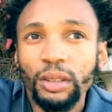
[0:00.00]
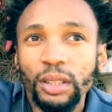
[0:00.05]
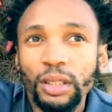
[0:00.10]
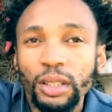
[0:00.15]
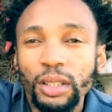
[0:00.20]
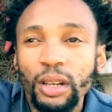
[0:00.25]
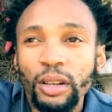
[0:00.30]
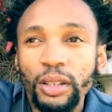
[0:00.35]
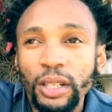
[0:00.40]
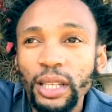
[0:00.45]

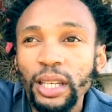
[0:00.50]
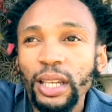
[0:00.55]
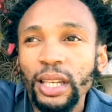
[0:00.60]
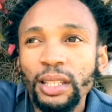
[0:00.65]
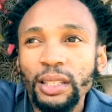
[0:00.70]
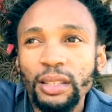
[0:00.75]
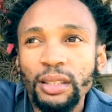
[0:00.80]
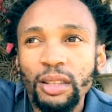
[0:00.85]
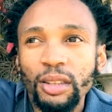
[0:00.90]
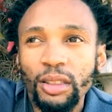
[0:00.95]
It only
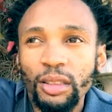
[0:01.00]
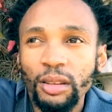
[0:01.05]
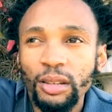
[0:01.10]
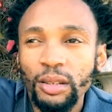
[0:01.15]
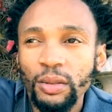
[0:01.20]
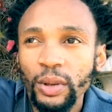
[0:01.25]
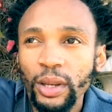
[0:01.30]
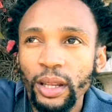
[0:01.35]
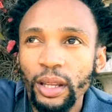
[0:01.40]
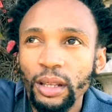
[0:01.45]
is the
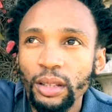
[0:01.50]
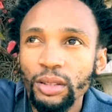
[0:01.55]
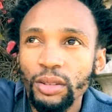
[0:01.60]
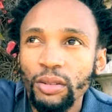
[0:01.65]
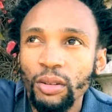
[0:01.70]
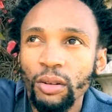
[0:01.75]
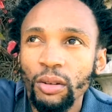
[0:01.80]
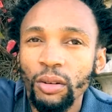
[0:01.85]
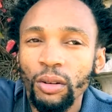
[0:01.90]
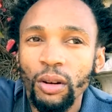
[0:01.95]
3rd week,
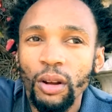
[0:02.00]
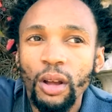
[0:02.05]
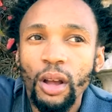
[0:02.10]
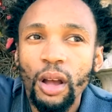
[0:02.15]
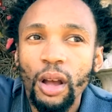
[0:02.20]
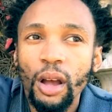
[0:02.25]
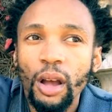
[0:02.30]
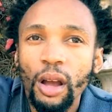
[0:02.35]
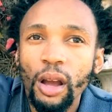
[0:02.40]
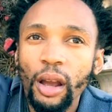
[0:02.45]
so
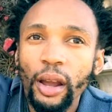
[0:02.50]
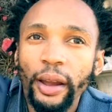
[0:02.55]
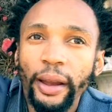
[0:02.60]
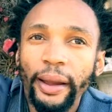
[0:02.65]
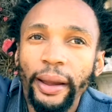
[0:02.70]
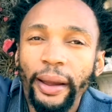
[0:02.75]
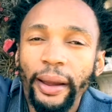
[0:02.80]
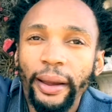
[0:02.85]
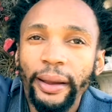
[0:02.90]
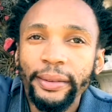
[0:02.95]

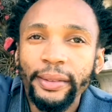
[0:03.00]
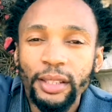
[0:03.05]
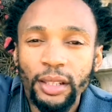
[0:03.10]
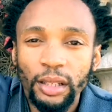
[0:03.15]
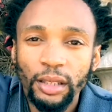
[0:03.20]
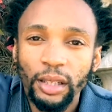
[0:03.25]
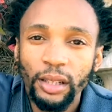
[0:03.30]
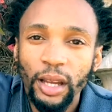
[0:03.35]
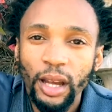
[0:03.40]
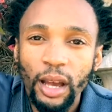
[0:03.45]
it's
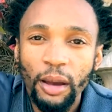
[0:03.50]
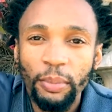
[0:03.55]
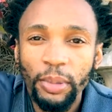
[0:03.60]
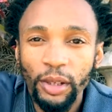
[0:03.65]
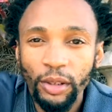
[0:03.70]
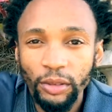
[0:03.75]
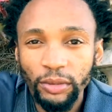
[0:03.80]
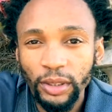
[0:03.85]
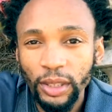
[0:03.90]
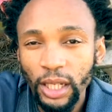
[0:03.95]
not going to
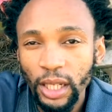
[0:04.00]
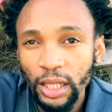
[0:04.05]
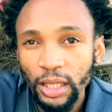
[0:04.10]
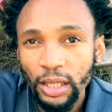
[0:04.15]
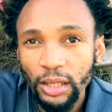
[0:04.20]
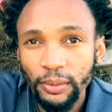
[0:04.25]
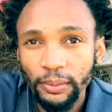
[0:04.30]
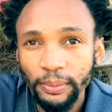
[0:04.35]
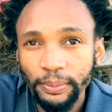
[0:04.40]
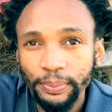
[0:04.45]
happen
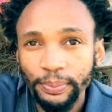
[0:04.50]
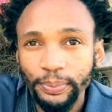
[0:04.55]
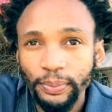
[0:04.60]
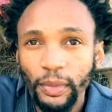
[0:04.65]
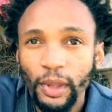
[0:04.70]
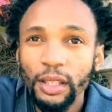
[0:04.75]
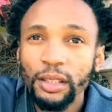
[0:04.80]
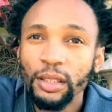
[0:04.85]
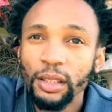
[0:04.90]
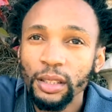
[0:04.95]
overnight.
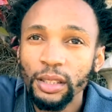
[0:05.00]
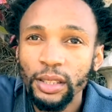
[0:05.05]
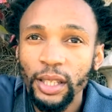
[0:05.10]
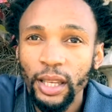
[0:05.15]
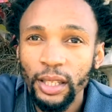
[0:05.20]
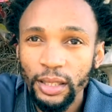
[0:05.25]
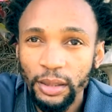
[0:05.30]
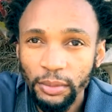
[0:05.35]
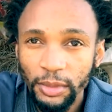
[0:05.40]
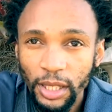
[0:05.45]
It's going to
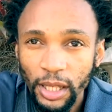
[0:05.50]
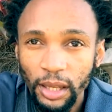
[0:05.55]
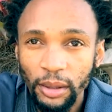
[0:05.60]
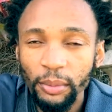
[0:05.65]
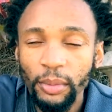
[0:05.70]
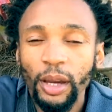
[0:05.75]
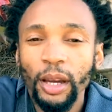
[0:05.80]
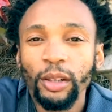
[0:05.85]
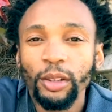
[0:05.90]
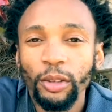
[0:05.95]
take some
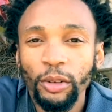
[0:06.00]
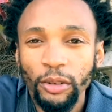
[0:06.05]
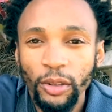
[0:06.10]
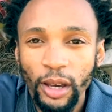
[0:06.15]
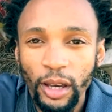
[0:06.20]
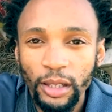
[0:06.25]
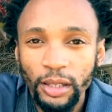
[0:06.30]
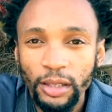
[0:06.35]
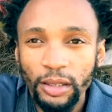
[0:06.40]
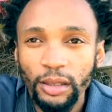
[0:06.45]
time, I know
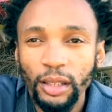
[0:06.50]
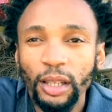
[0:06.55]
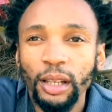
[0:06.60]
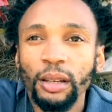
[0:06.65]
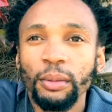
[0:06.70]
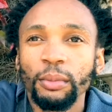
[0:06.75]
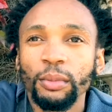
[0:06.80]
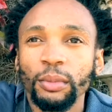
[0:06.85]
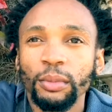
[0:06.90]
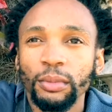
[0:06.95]
that, and
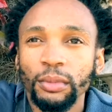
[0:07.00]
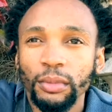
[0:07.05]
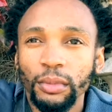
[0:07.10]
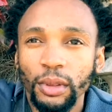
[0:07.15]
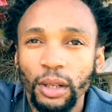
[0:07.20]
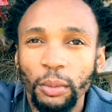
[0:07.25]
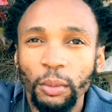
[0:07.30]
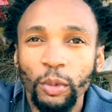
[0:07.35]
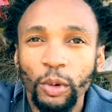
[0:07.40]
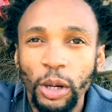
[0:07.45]

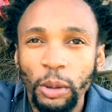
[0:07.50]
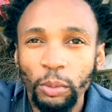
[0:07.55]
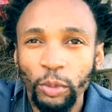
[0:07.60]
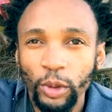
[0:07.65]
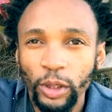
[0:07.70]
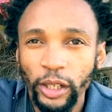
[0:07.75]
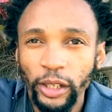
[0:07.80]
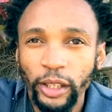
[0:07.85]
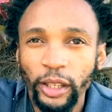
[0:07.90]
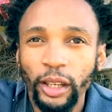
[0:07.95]
I'm
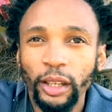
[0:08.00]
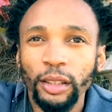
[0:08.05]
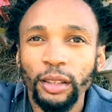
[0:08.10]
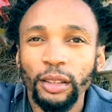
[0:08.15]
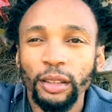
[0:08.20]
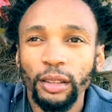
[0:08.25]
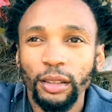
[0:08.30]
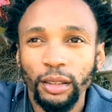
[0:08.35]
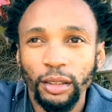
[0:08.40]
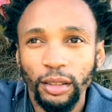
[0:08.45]
working
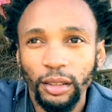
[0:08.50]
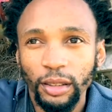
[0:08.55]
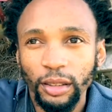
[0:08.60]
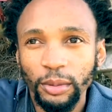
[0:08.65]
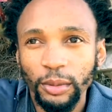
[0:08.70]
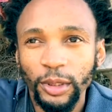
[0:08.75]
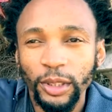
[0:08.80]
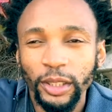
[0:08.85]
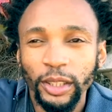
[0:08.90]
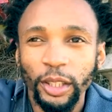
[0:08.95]

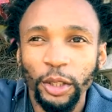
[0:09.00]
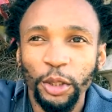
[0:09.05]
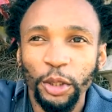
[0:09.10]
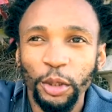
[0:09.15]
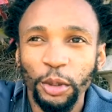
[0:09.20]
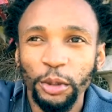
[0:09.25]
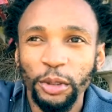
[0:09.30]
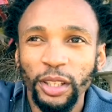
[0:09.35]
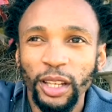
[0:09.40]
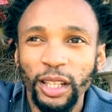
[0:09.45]

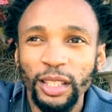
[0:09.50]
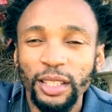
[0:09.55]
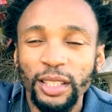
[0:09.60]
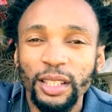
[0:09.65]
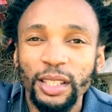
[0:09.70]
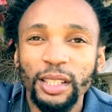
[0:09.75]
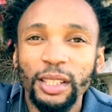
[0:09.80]
through that.